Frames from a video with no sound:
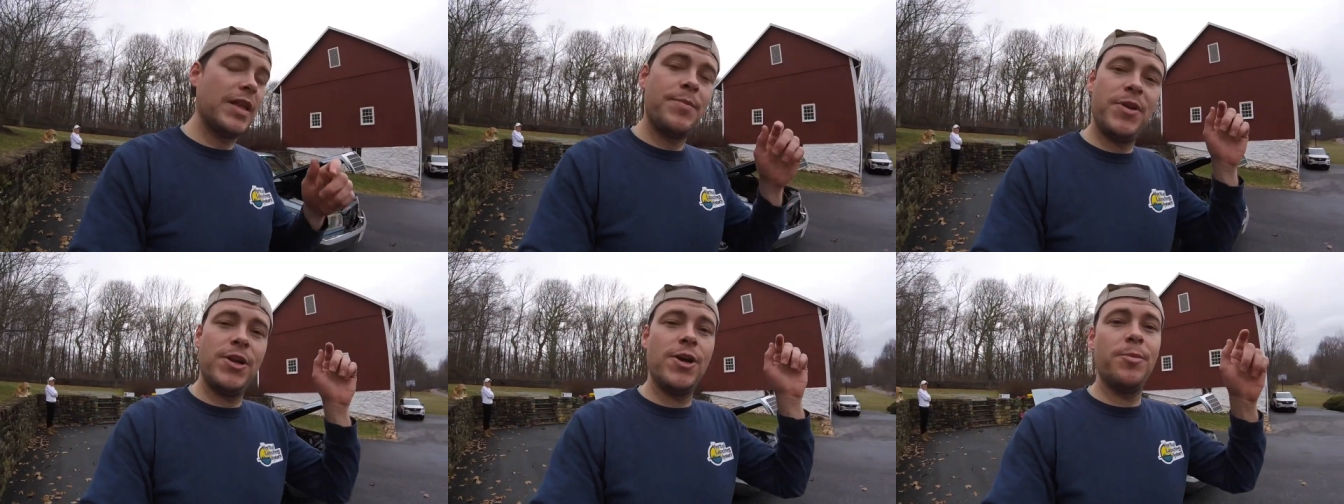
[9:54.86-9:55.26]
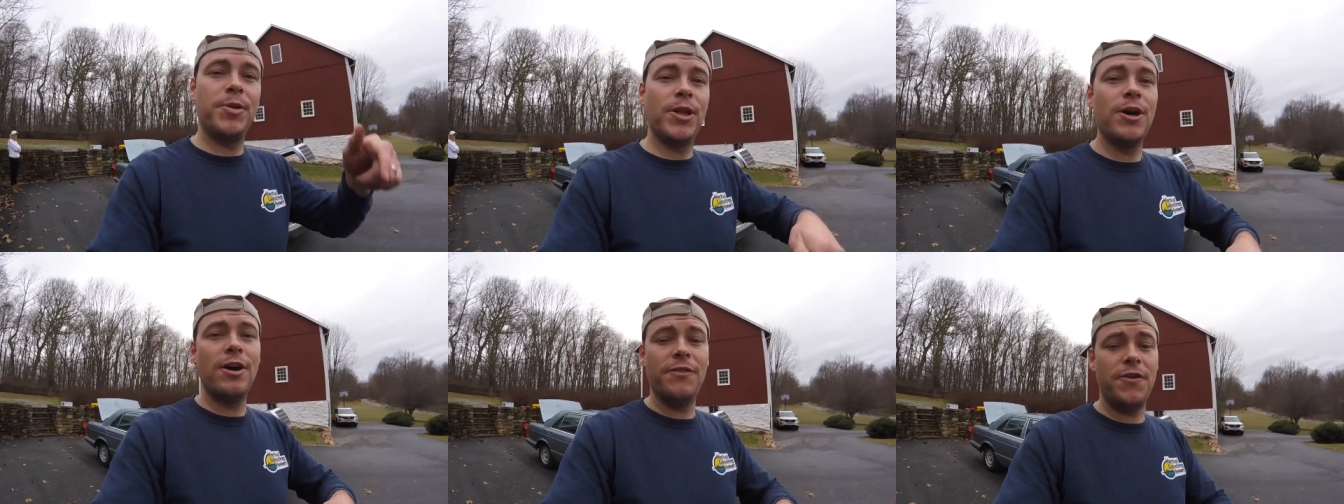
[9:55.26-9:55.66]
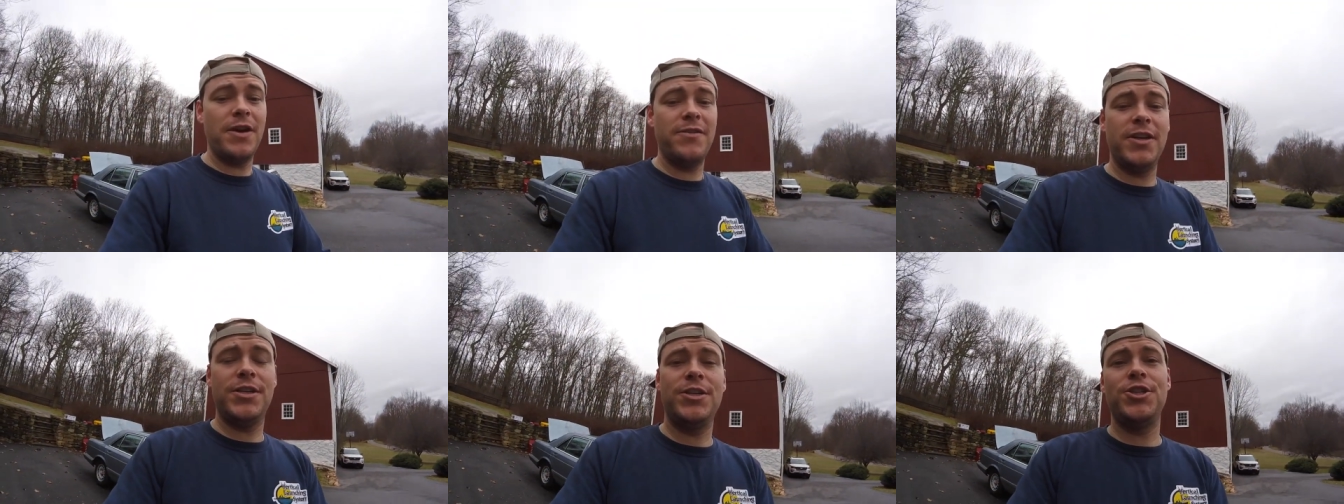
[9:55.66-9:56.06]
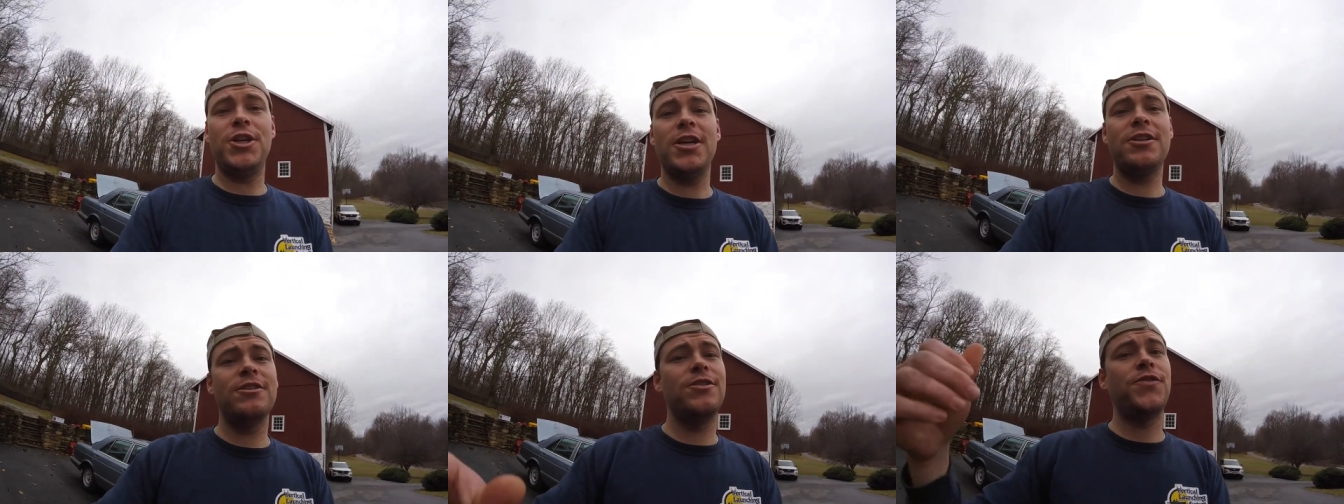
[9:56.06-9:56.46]
let me know below if you have any
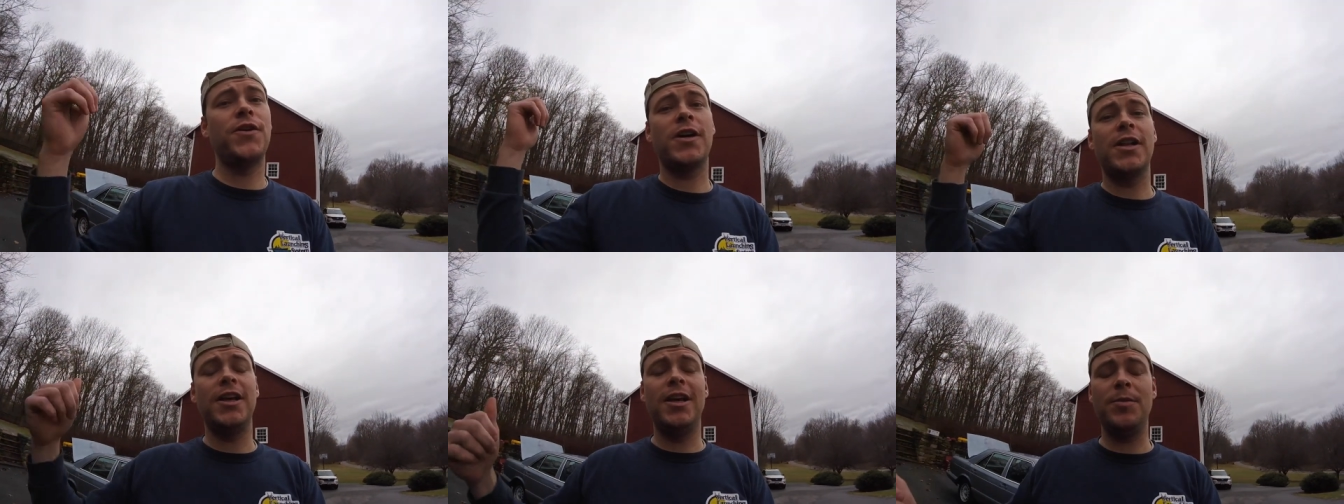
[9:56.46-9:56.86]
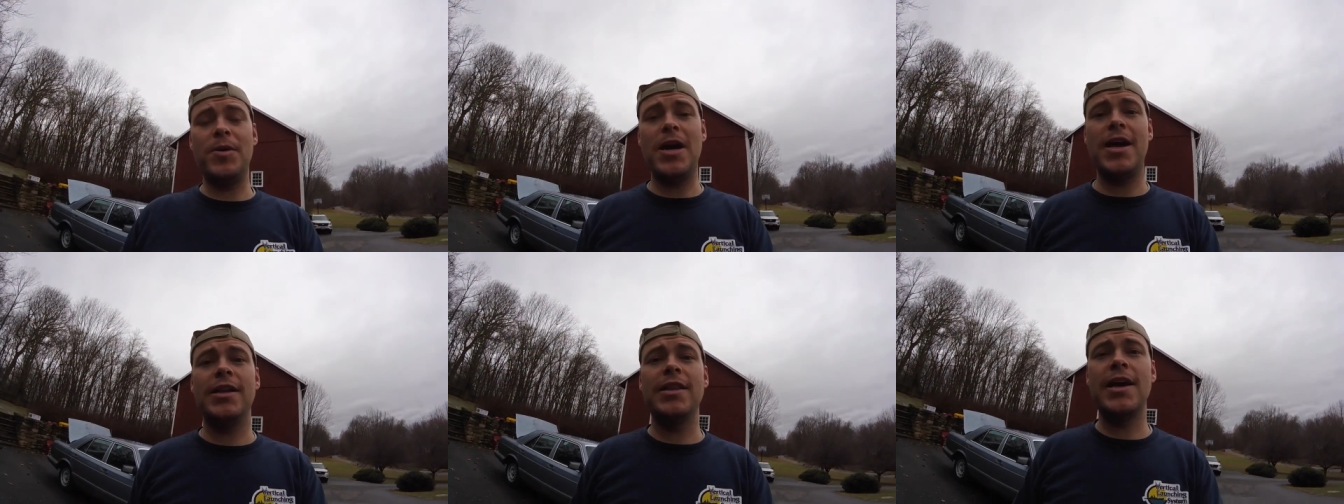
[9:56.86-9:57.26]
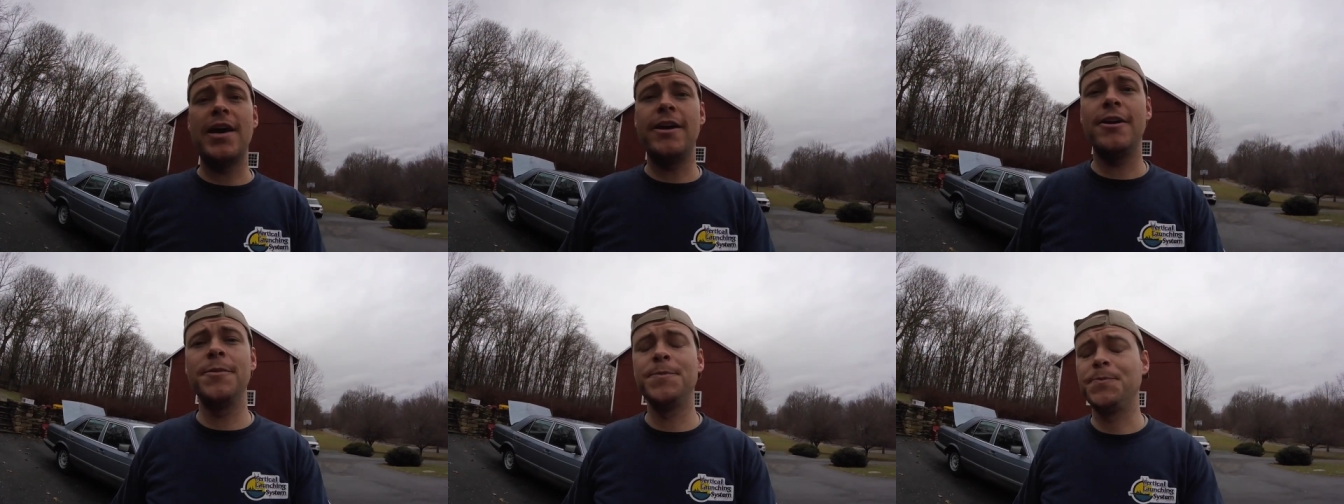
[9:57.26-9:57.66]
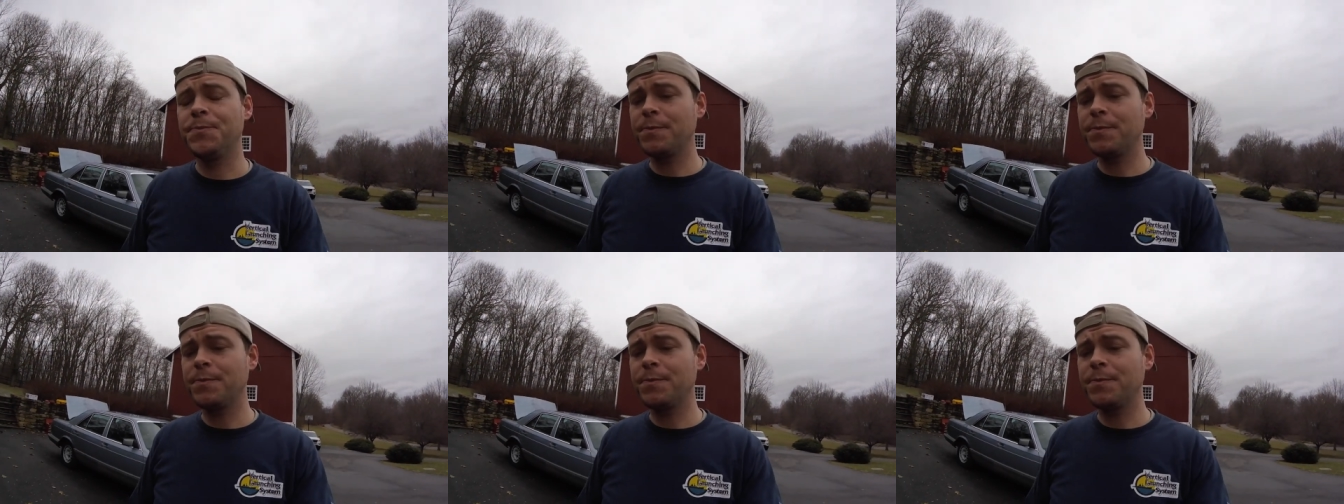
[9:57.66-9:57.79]
suggestions for cleaning my headliner,